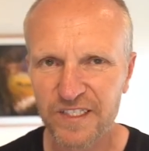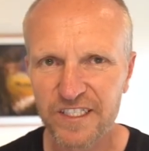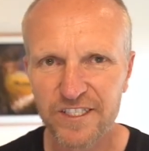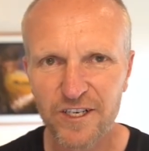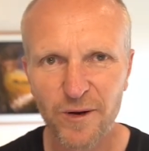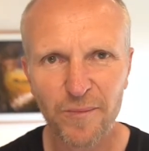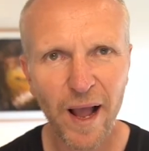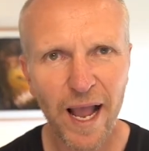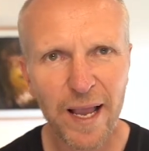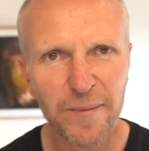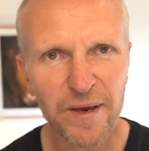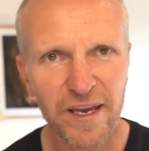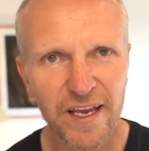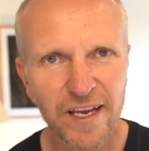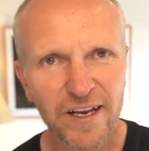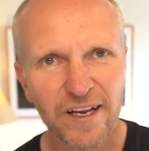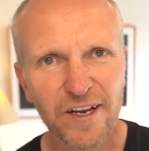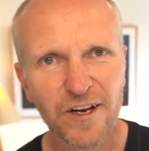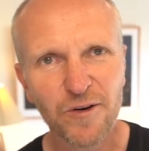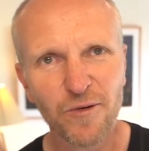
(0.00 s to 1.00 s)
So
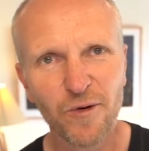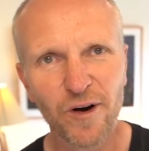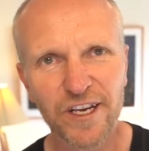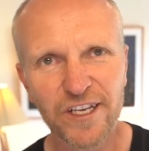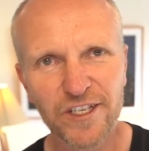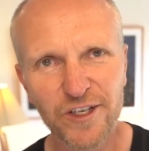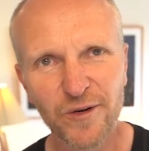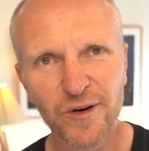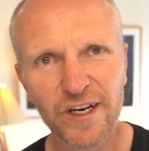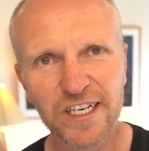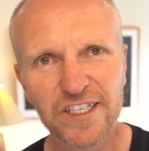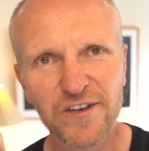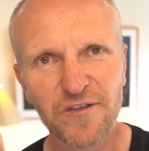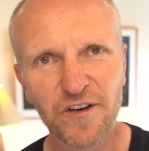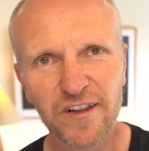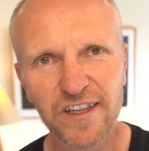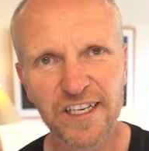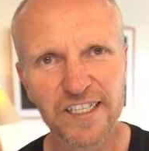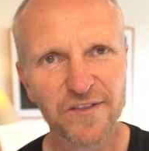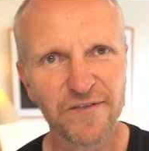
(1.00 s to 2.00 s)
maybe what you're doing is you've
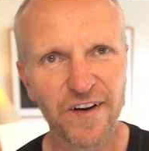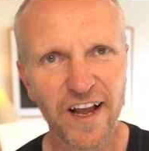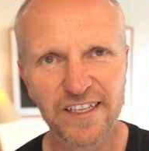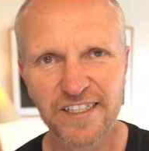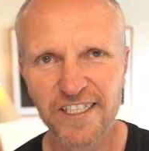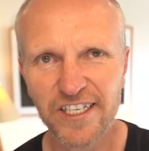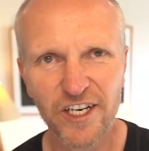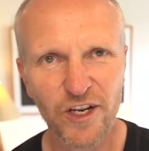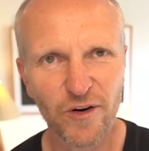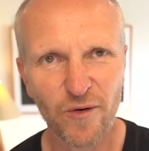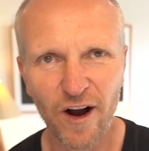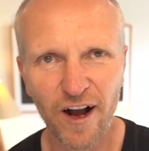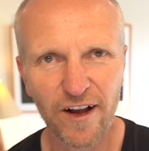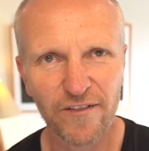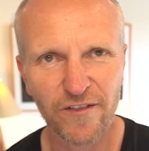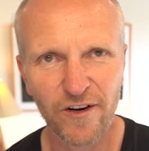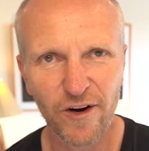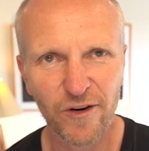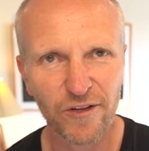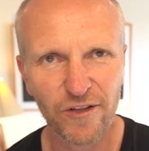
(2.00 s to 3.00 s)
got this fancy new
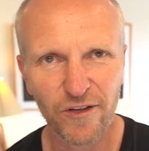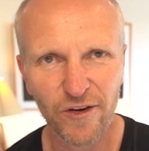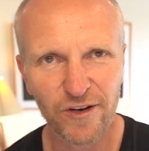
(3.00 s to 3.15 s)
iPhone